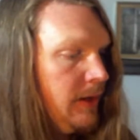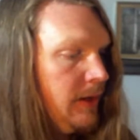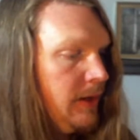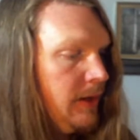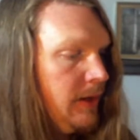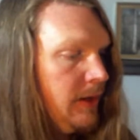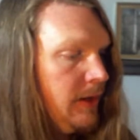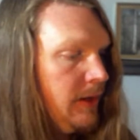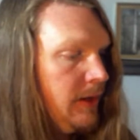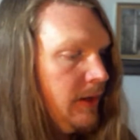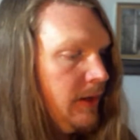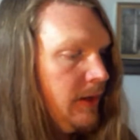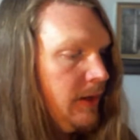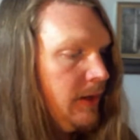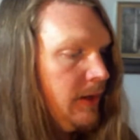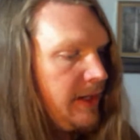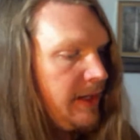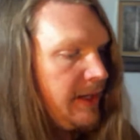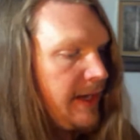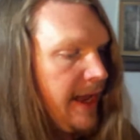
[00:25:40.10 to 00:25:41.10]
She looked
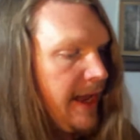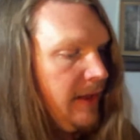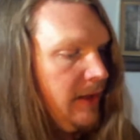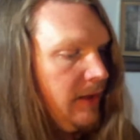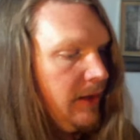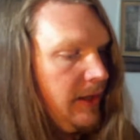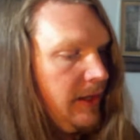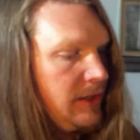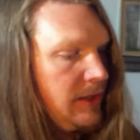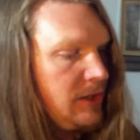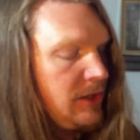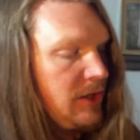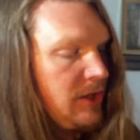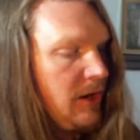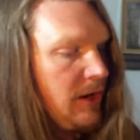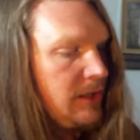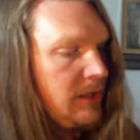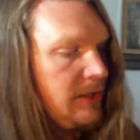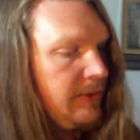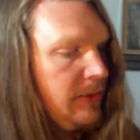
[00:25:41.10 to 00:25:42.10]
at the tangling
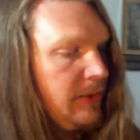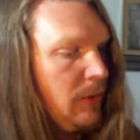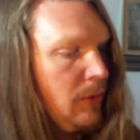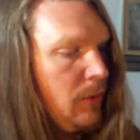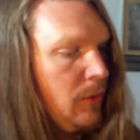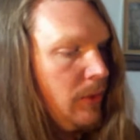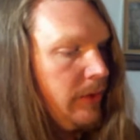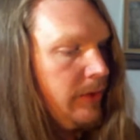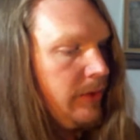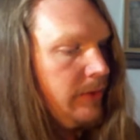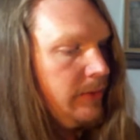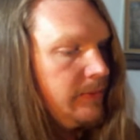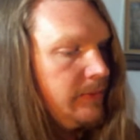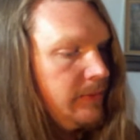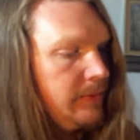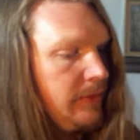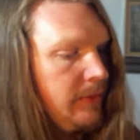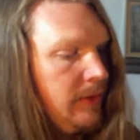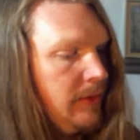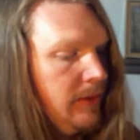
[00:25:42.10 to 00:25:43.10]
stalks of corn.
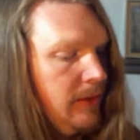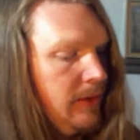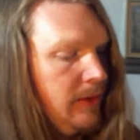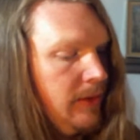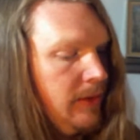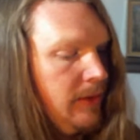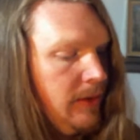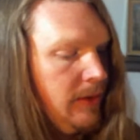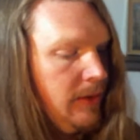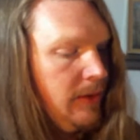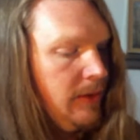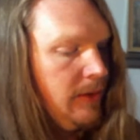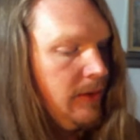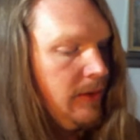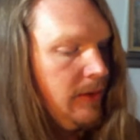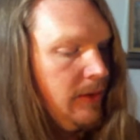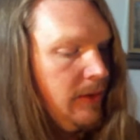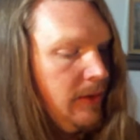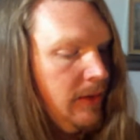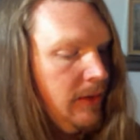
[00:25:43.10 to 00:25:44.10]

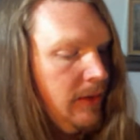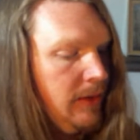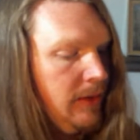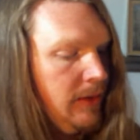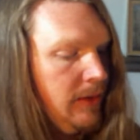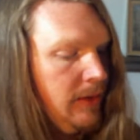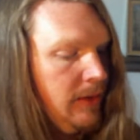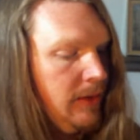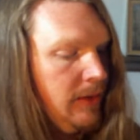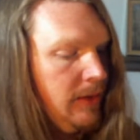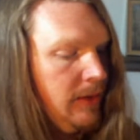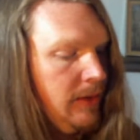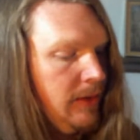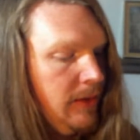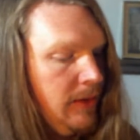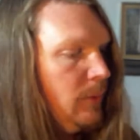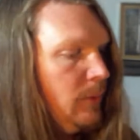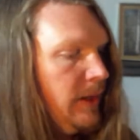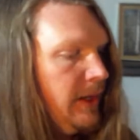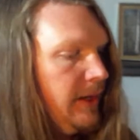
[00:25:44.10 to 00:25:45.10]
They rattled in
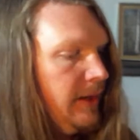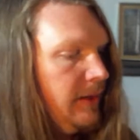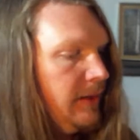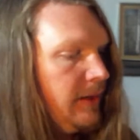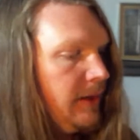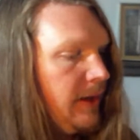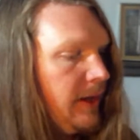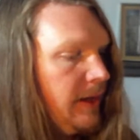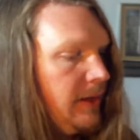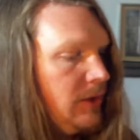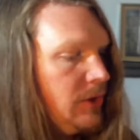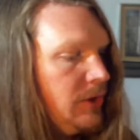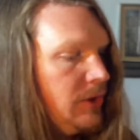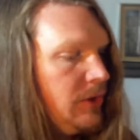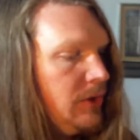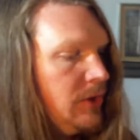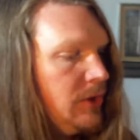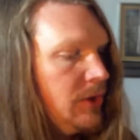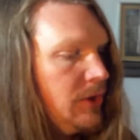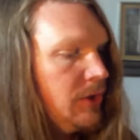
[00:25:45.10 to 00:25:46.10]
the wind and
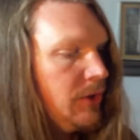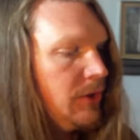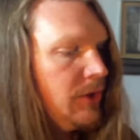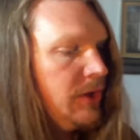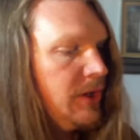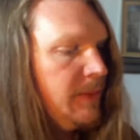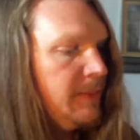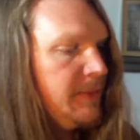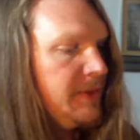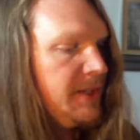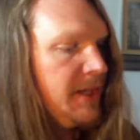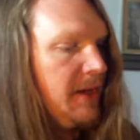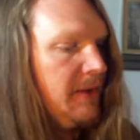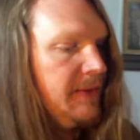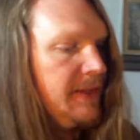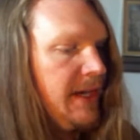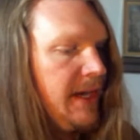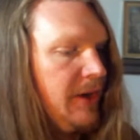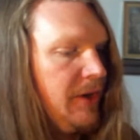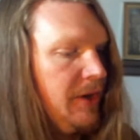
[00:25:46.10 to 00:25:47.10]
shook
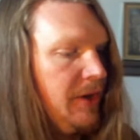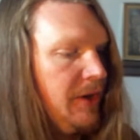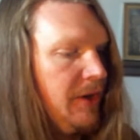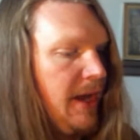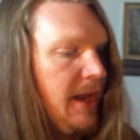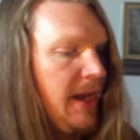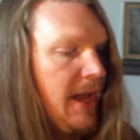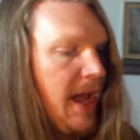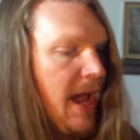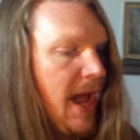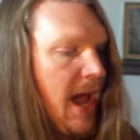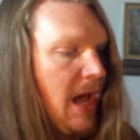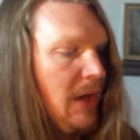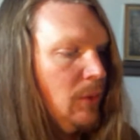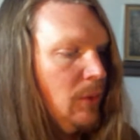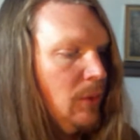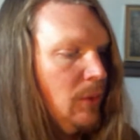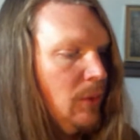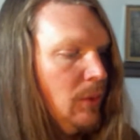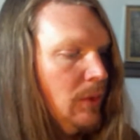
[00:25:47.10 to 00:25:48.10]
themselves at her and
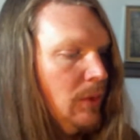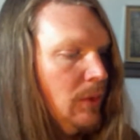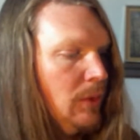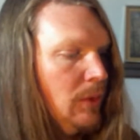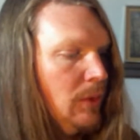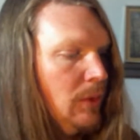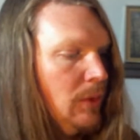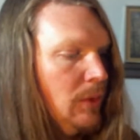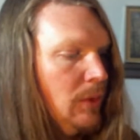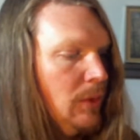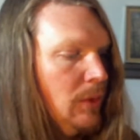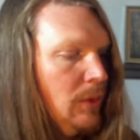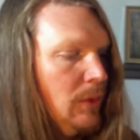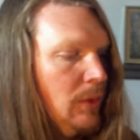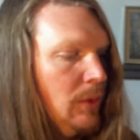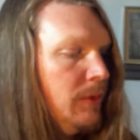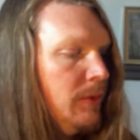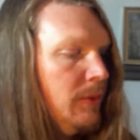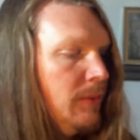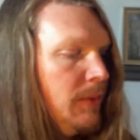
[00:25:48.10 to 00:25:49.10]
howled, a
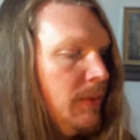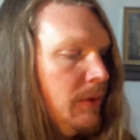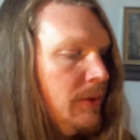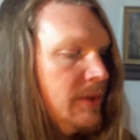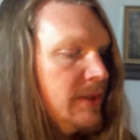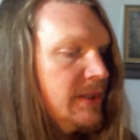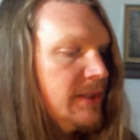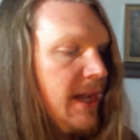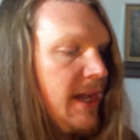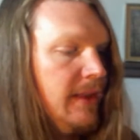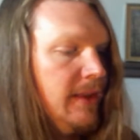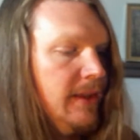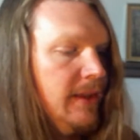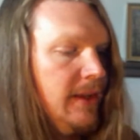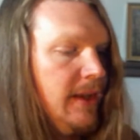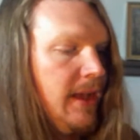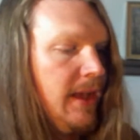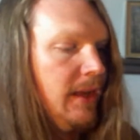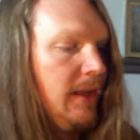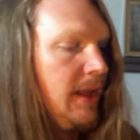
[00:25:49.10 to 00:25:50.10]
crowd both
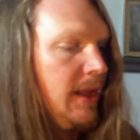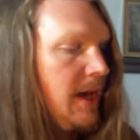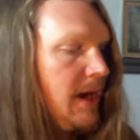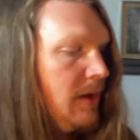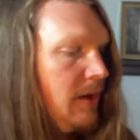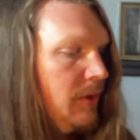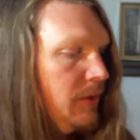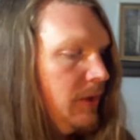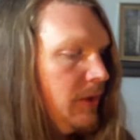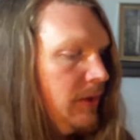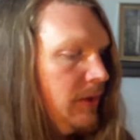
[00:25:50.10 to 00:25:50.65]
silent and loud.